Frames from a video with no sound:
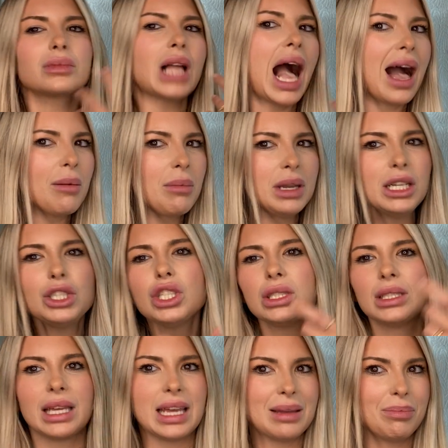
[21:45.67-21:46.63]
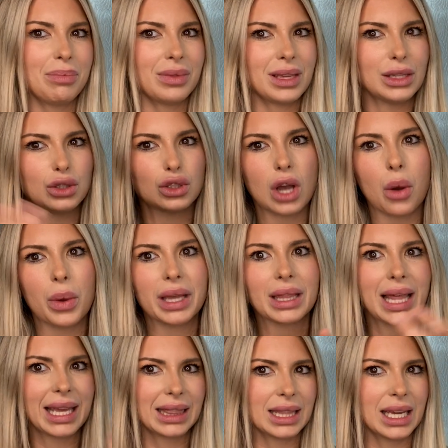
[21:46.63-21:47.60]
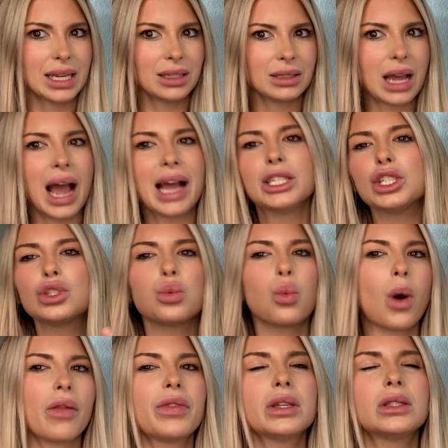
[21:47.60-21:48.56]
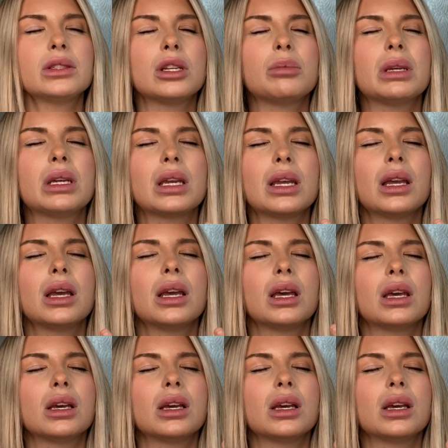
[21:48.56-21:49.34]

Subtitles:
I'm going to just keep these going like this. I just want this to be